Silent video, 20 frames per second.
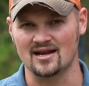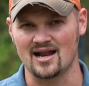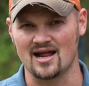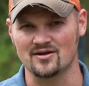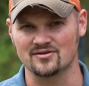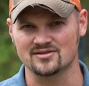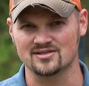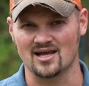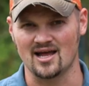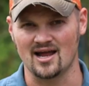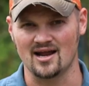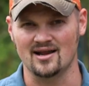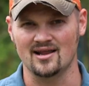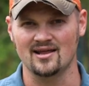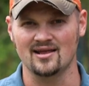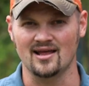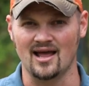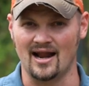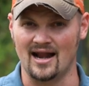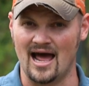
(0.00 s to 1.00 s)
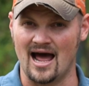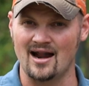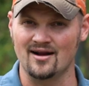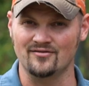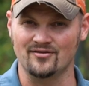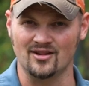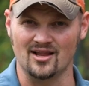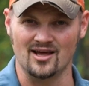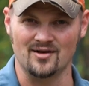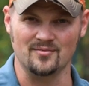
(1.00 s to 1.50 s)
and outside and out
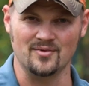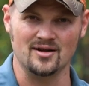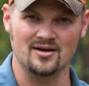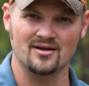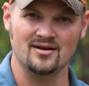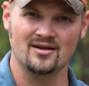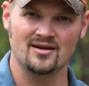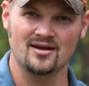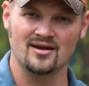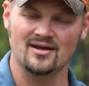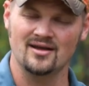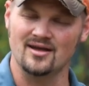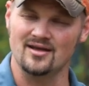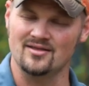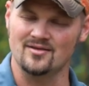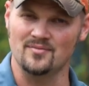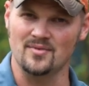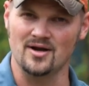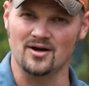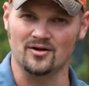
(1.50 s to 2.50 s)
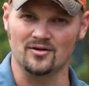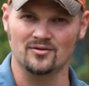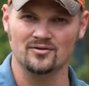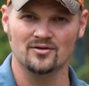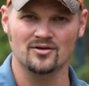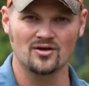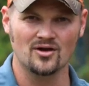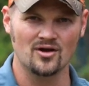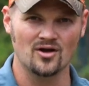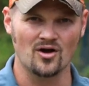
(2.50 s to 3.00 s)
of alignment in the middle
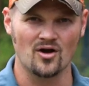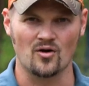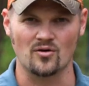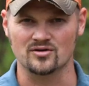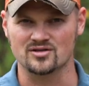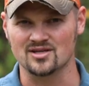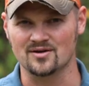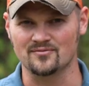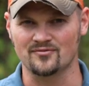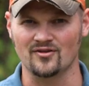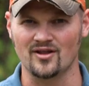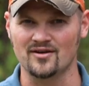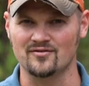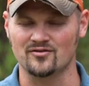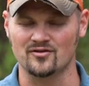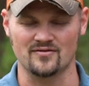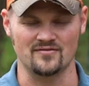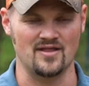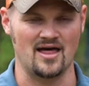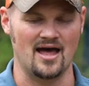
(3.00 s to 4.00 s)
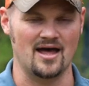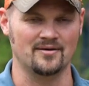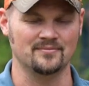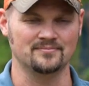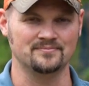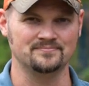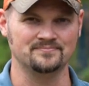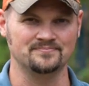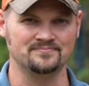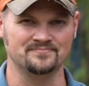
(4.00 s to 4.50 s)
or some flavor of that.
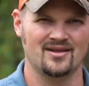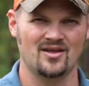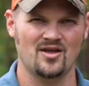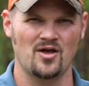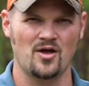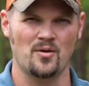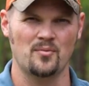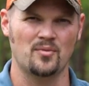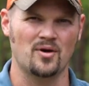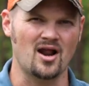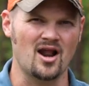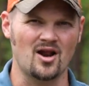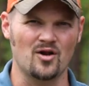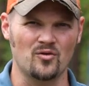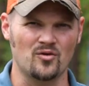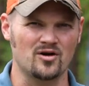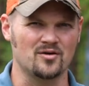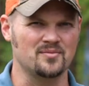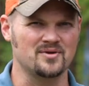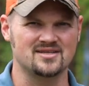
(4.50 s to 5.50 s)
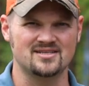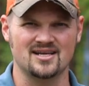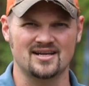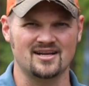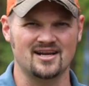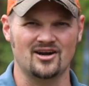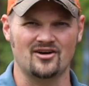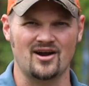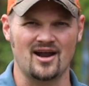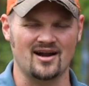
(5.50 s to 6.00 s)
But I don't want to be
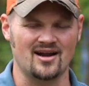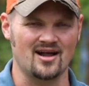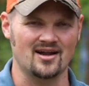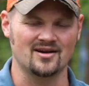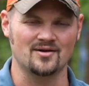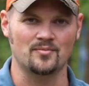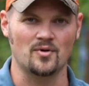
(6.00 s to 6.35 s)
sitting here hating on